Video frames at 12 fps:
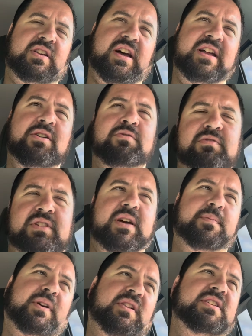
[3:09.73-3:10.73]
I don't
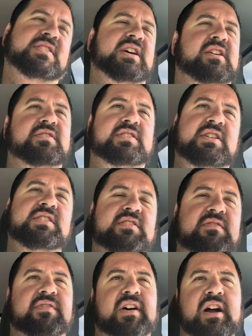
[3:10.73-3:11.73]
typically sell
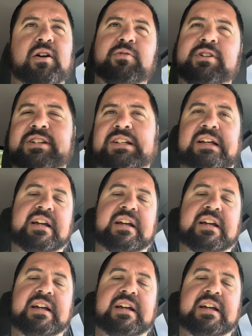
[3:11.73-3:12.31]
seasoned firewood.